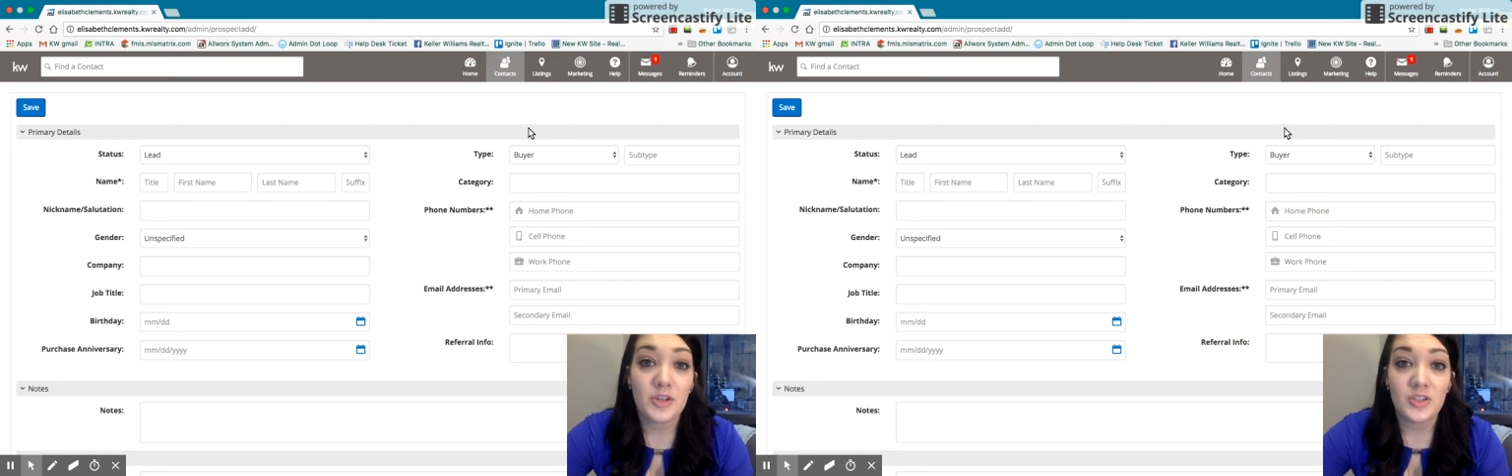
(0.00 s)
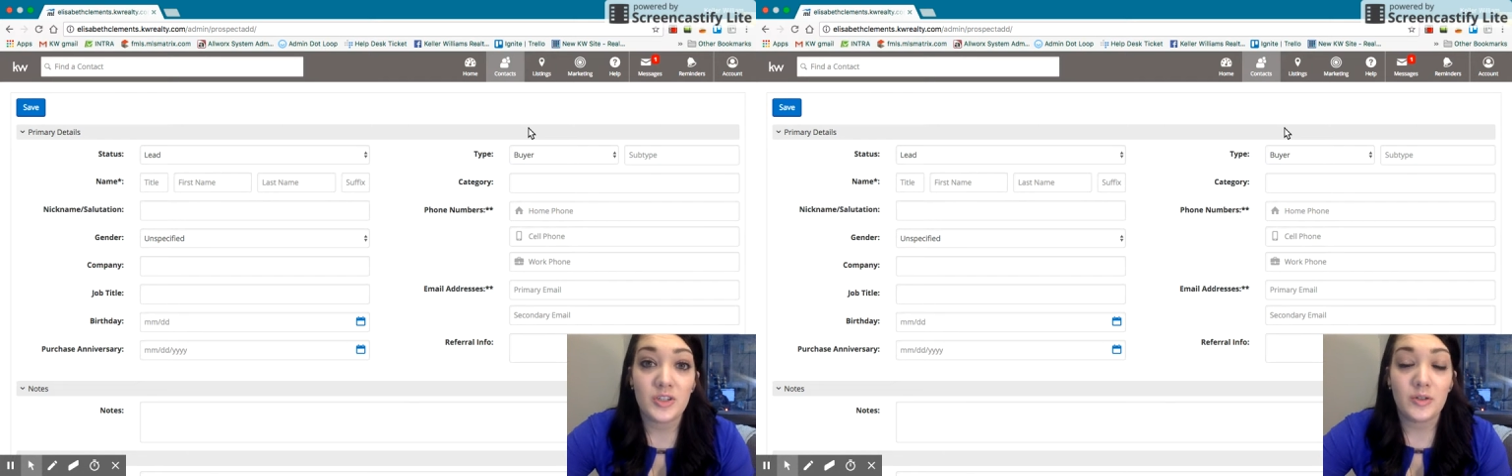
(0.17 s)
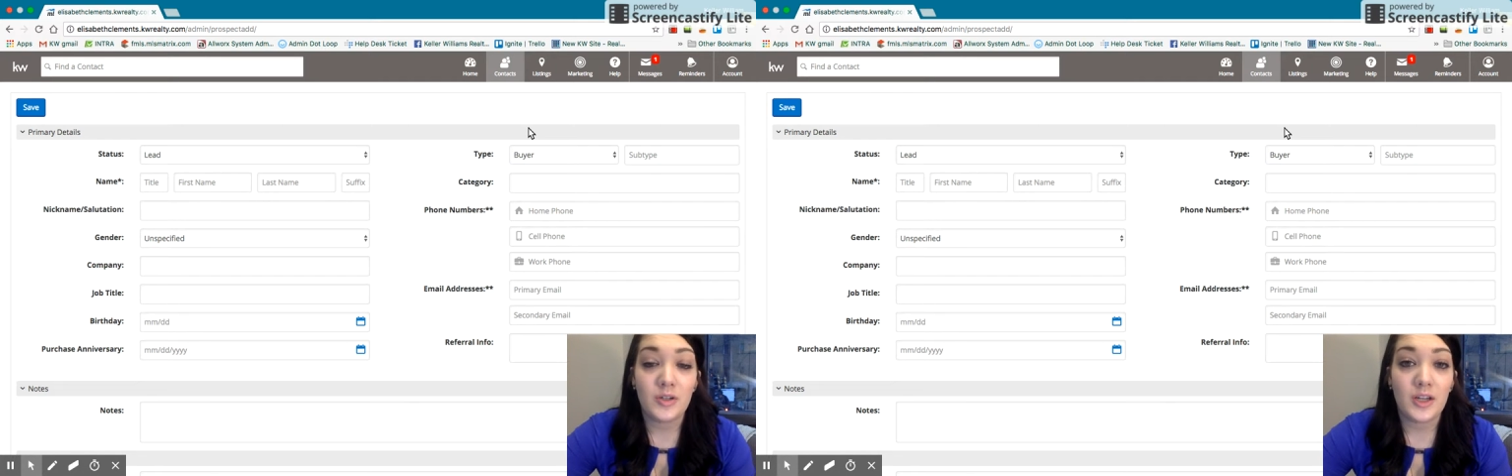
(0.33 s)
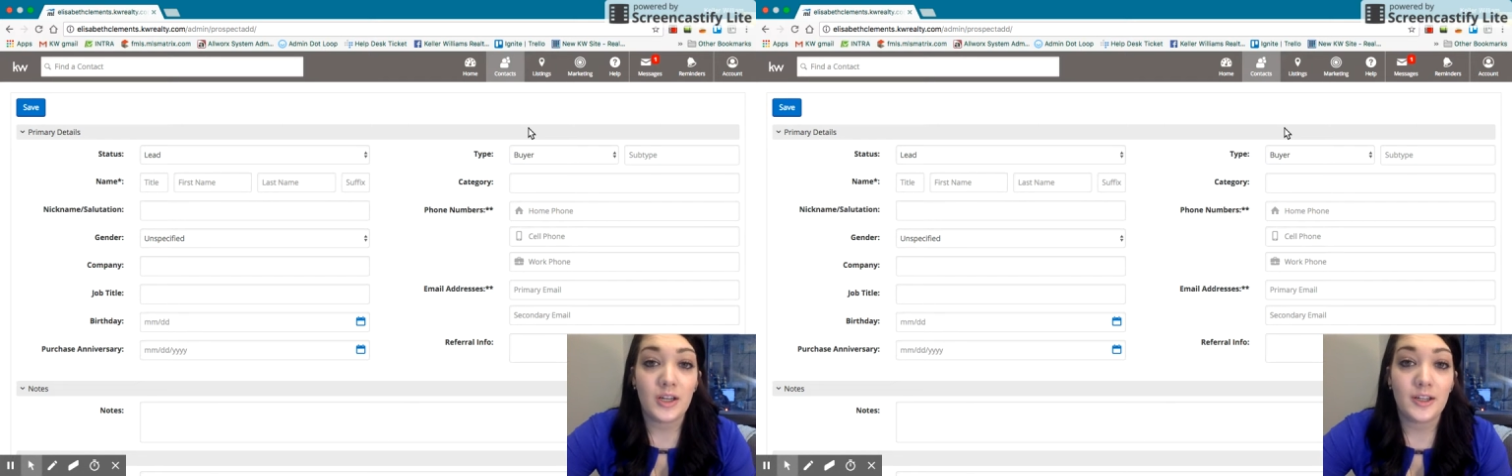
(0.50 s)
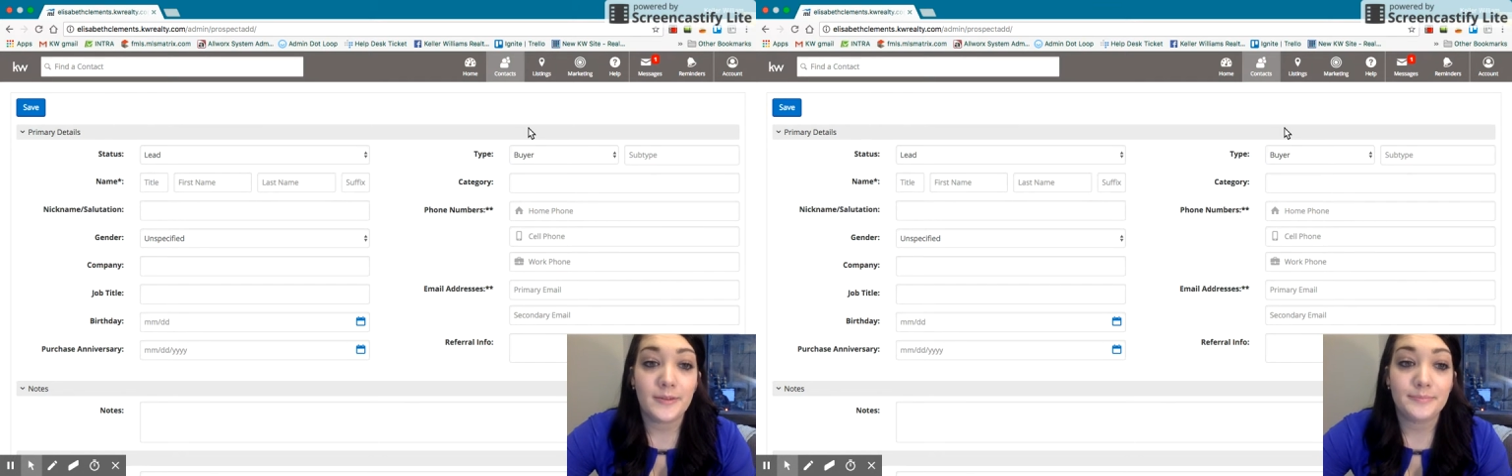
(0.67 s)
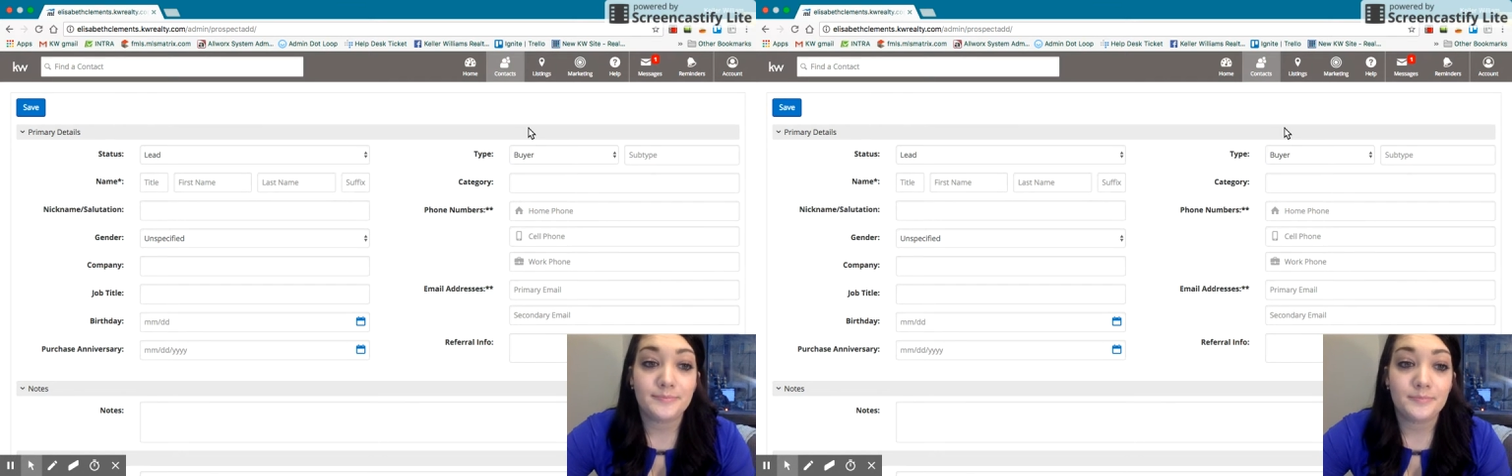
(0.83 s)

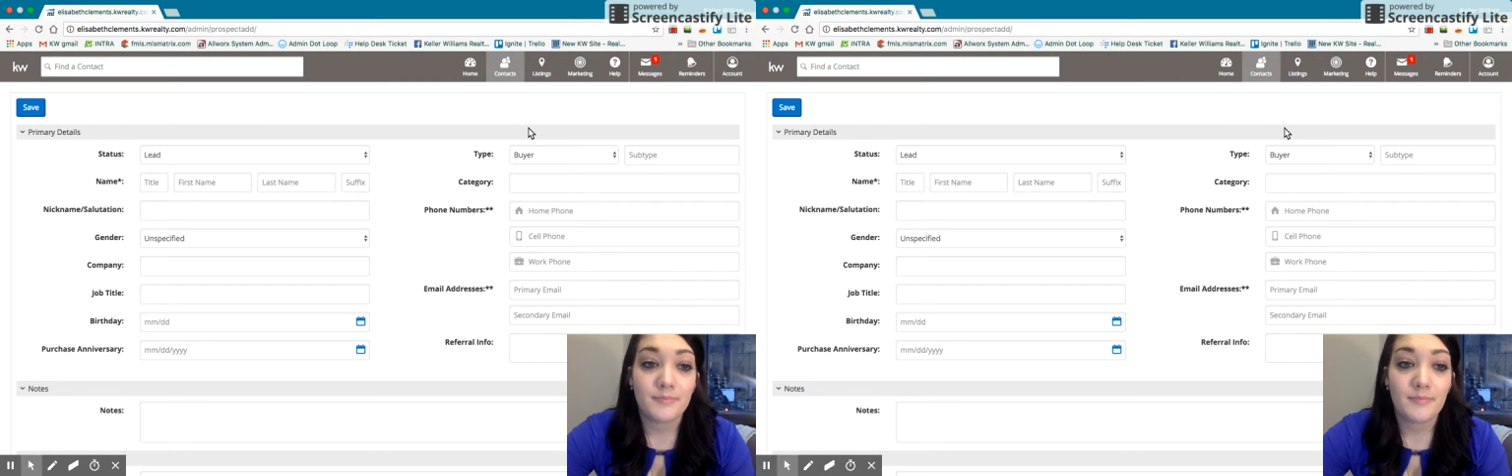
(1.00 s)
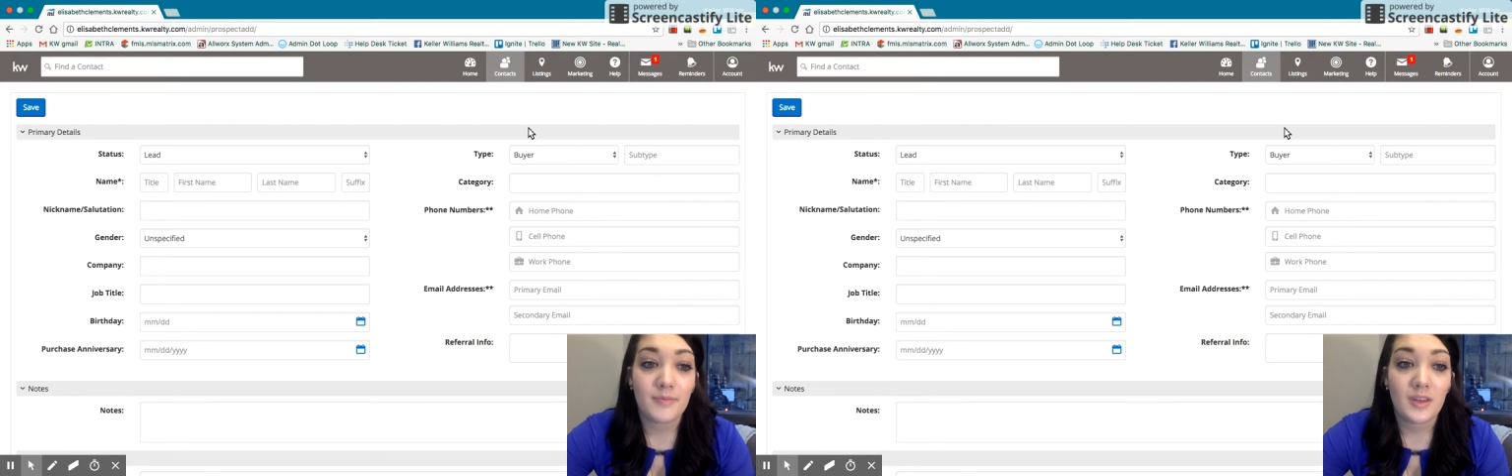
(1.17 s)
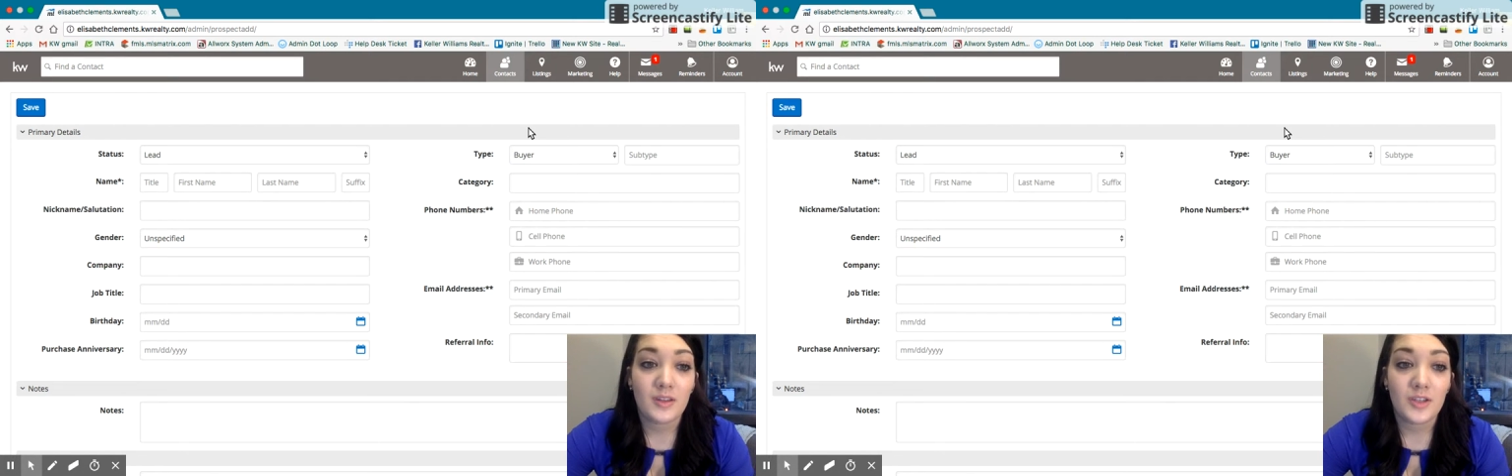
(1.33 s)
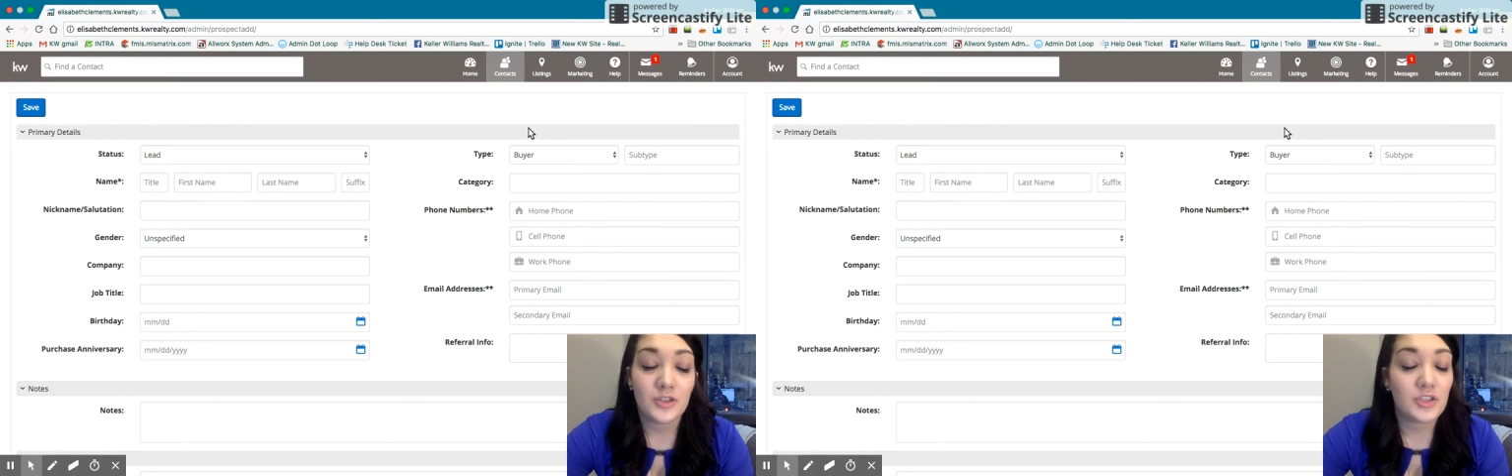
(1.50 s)
you